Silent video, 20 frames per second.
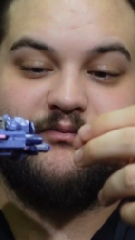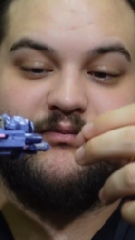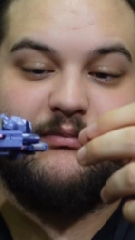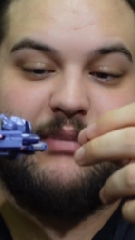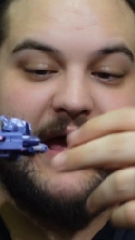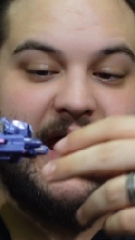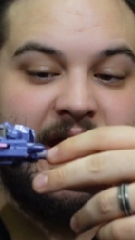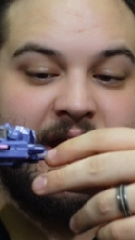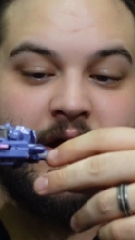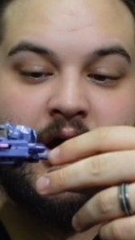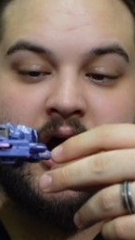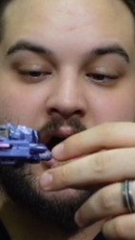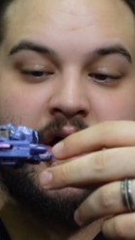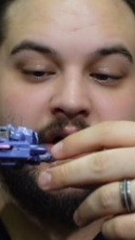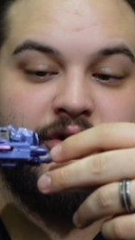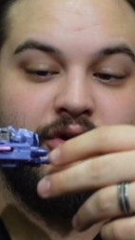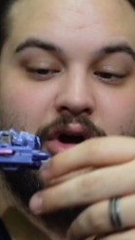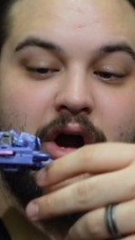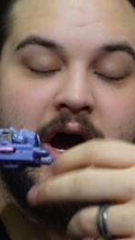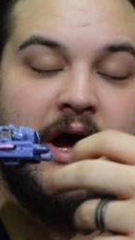peg
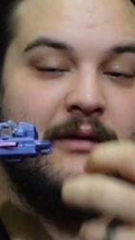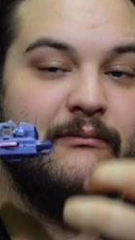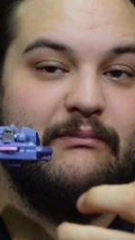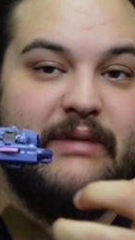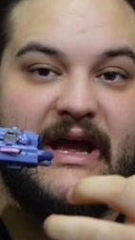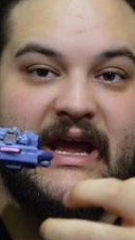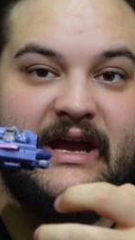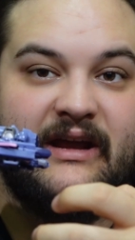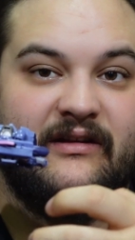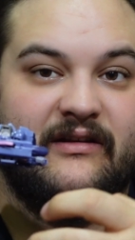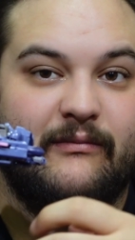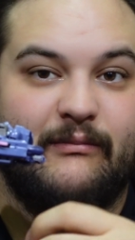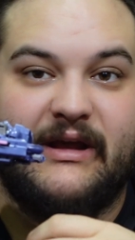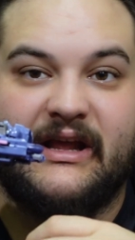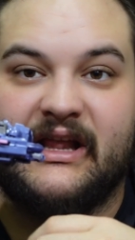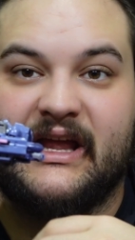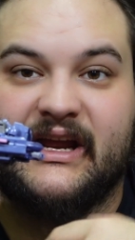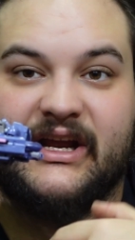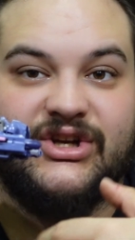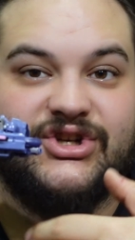on or unpeg to
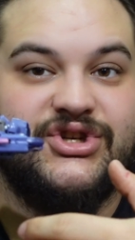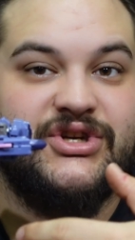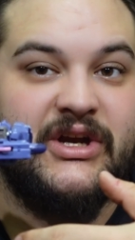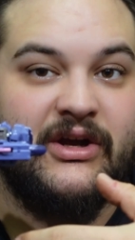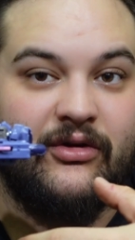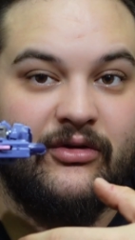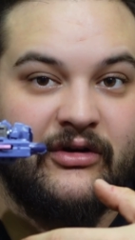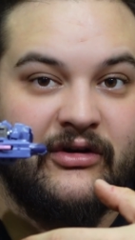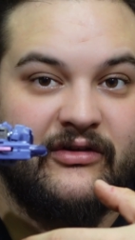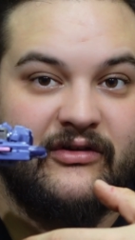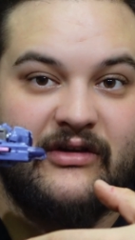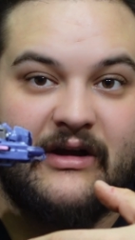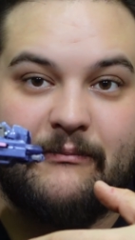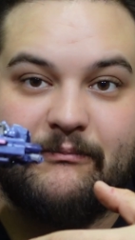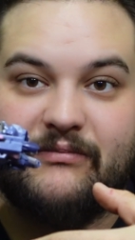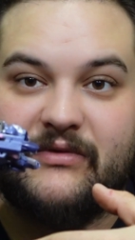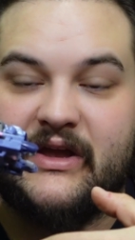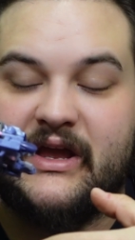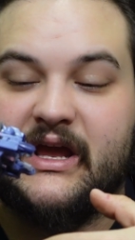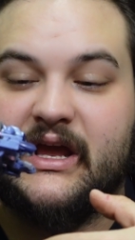be like a shield or
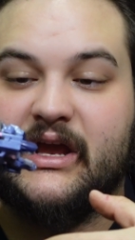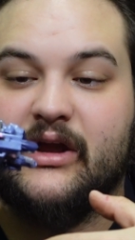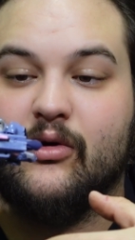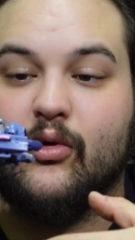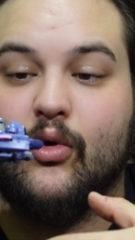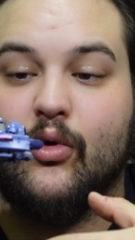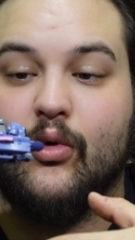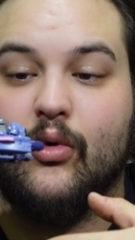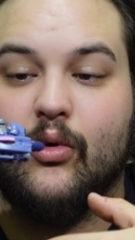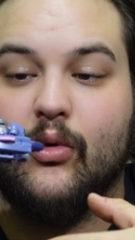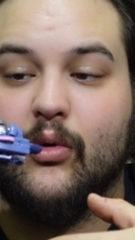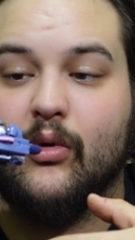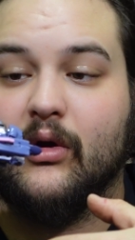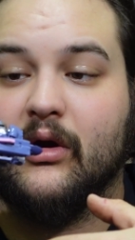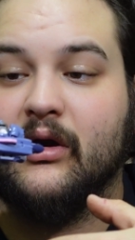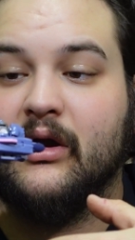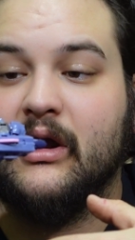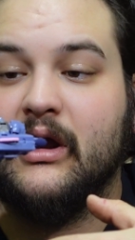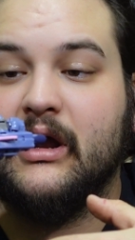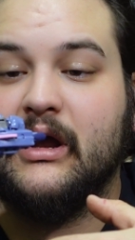something
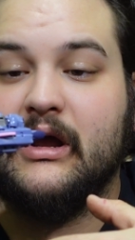or